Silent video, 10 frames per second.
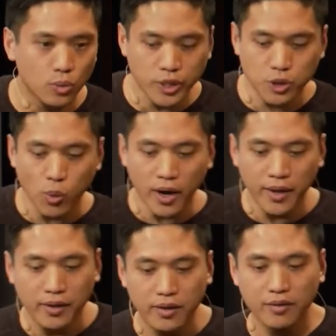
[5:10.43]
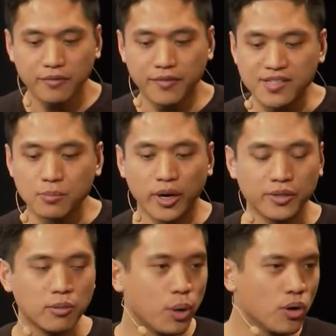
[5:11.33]
Which one fits more
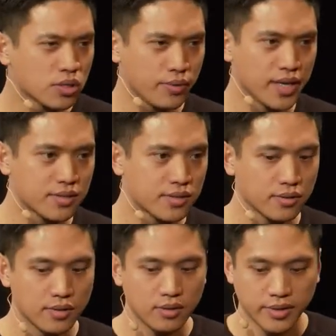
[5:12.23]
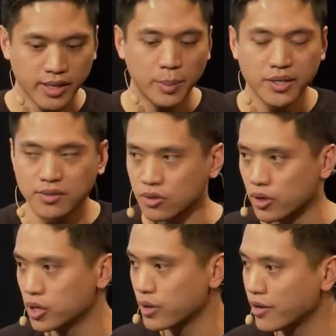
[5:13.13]
into Postgres databases
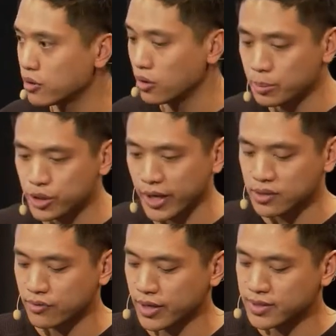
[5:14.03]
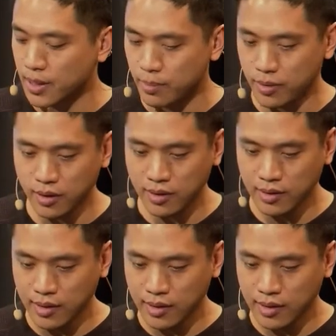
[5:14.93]
or graphical objects, for example?